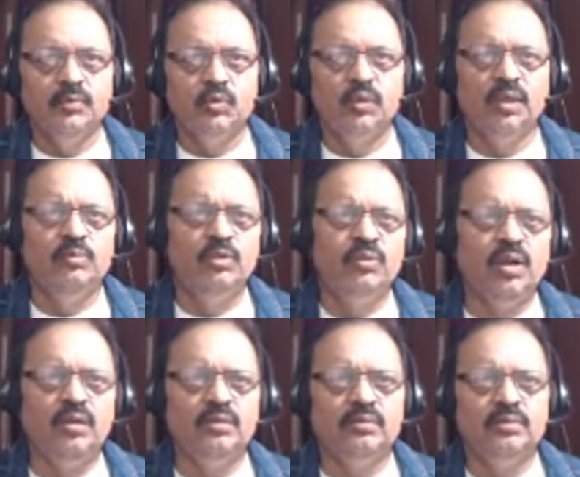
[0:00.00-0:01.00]
So I move
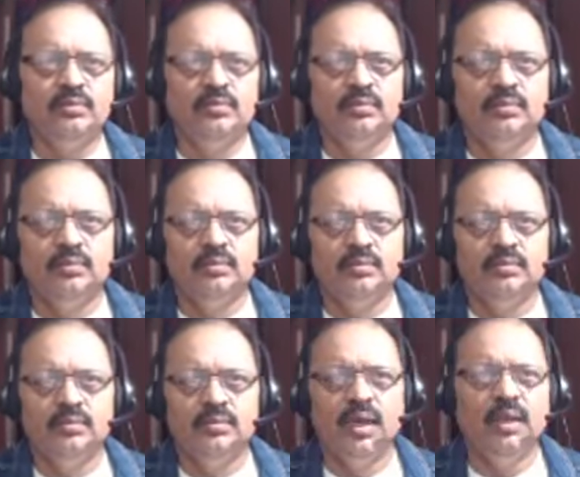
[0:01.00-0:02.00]
on.
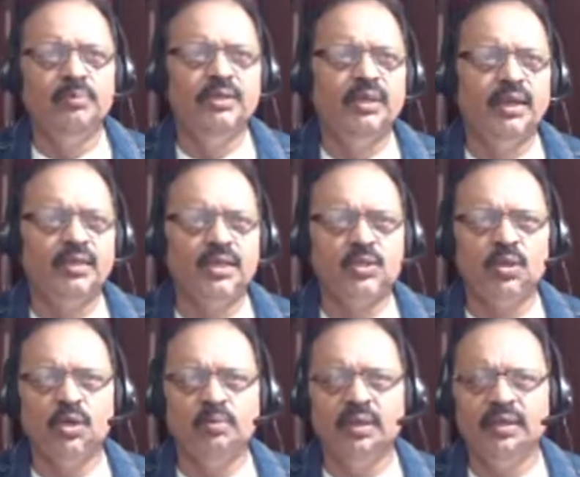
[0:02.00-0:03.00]
I've been like this
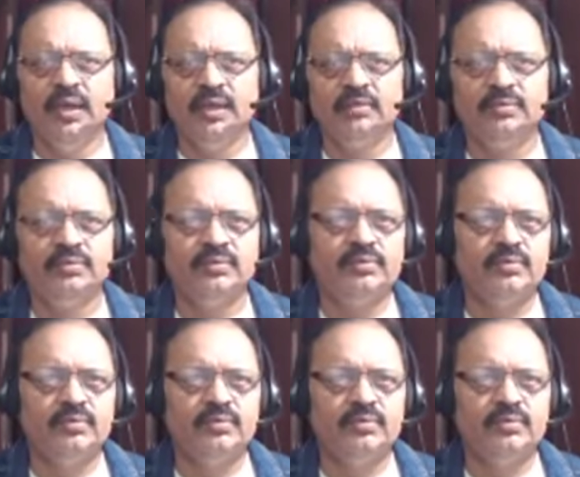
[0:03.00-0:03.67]
all my life.